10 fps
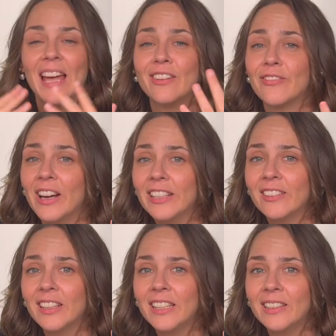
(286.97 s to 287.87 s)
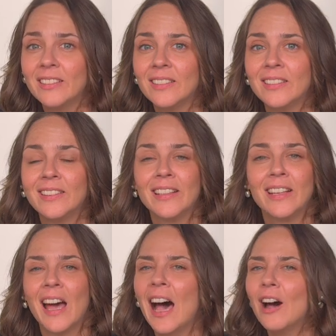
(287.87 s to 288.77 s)
And finally,
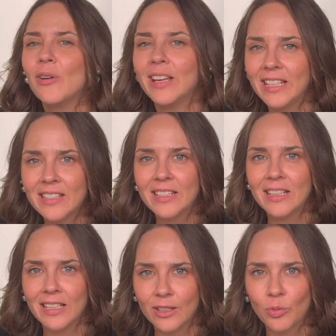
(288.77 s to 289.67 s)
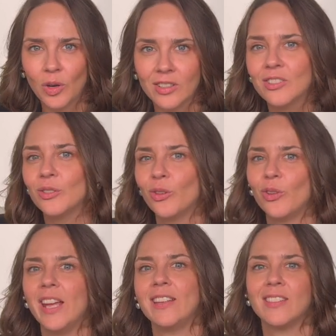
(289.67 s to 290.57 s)
how easy it was to
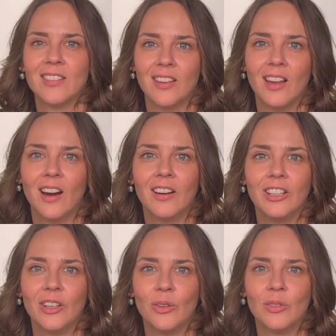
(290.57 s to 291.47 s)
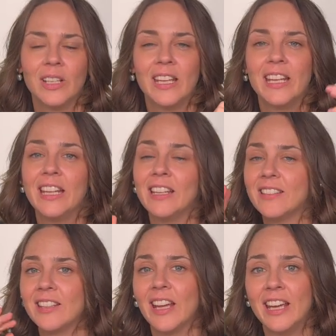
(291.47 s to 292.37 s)
create a scenario. It is
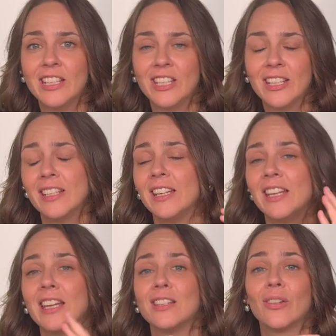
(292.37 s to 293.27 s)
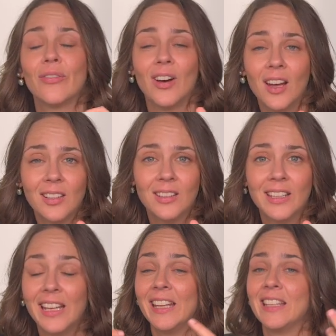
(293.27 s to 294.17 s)
engaging, it is fun,
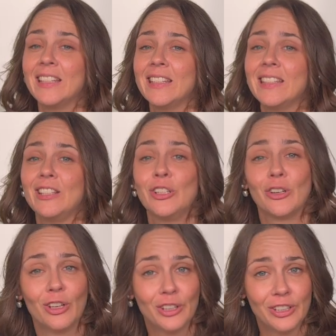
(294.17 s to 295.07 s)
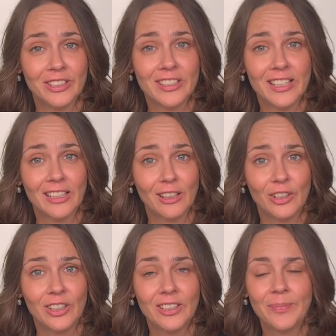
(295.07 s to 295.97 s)
your learners can
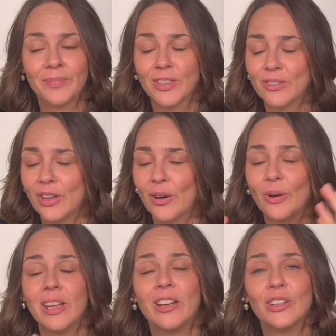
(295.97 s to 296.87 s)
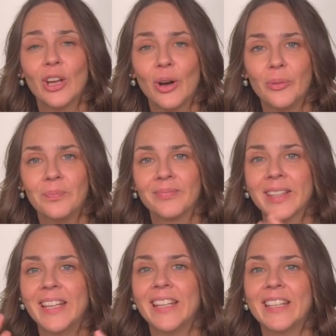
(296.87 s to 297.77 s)
learn. So here you go.
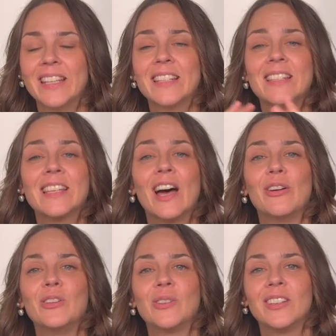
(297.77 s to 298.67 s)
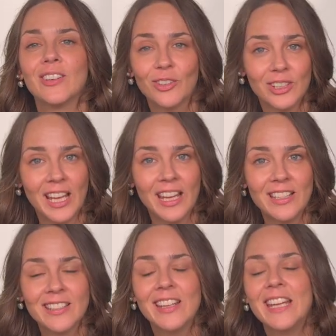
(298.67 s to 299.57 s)
This is how you can create